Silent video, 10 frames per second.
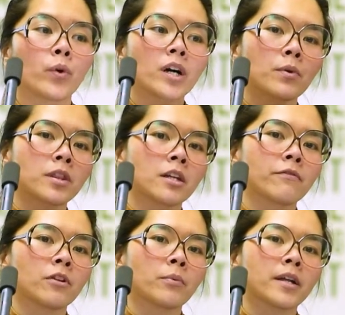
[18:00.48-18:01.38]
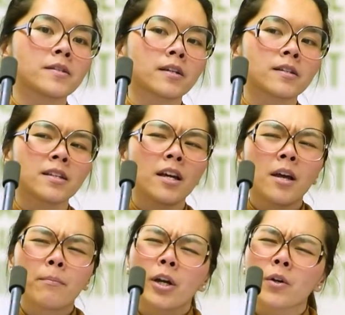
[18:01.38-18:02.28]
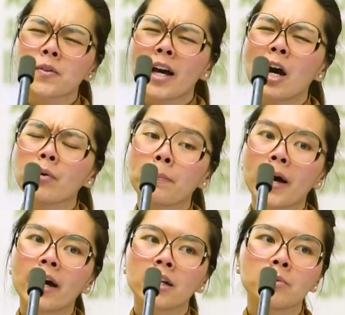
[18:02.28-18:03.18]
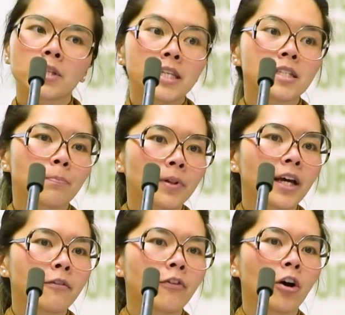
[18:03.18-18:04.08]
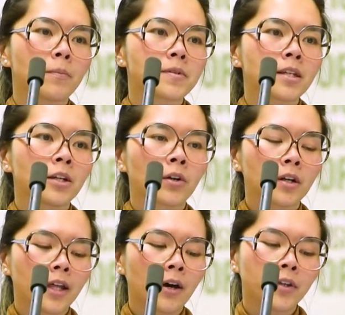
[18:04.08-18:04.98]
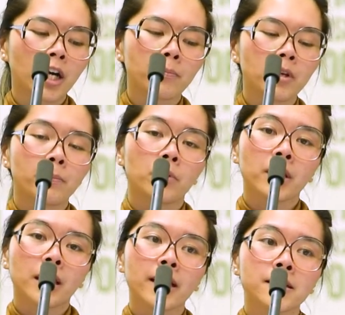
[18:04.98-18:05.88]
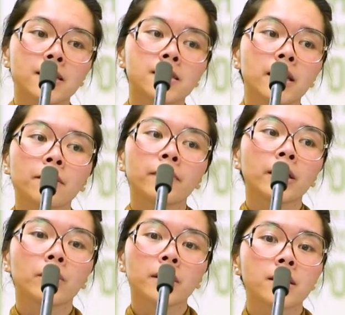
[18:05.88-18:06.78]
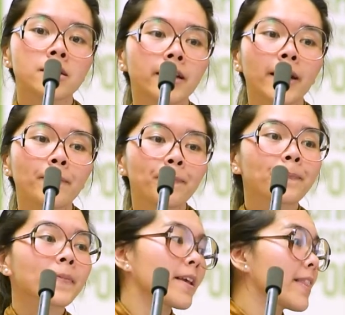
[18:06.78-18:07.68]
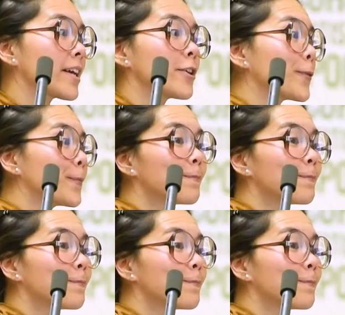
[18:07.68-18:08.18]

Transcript: work with influencers, but also how we partner with these platforms in order that our young people can exist safely on the internet. Thank you.